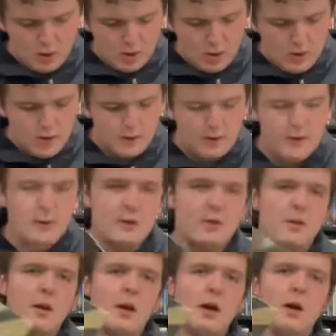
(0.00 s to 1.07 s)
This is
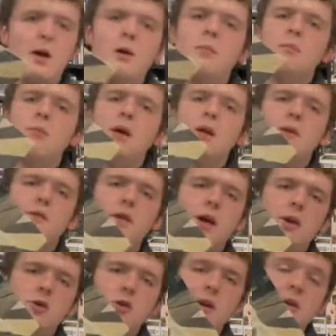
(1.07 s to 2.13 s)

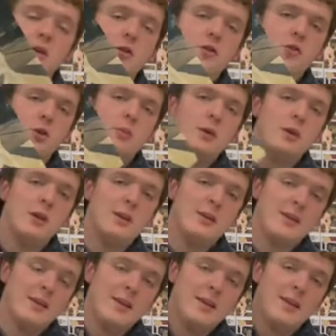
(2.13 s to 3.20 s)
manufactured and distributed
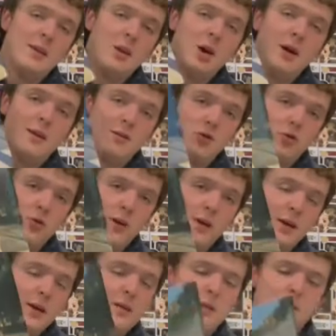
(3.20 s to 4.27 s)
in
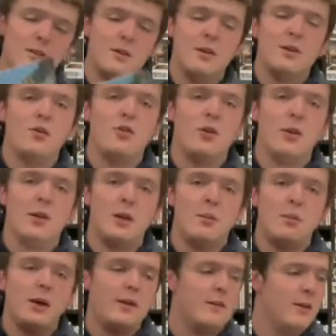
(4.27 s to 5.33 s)
Australia. This is an Australian
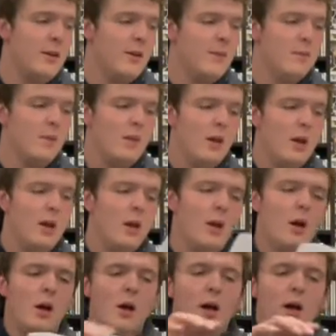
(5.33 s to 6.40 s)
pressing.
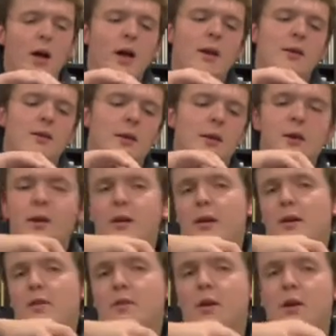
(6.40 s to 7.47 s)
And
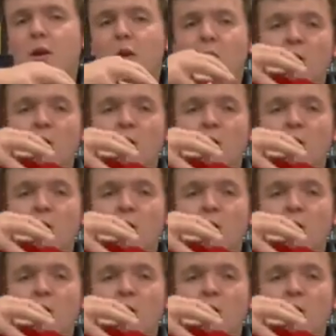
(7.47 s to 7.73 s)
it's on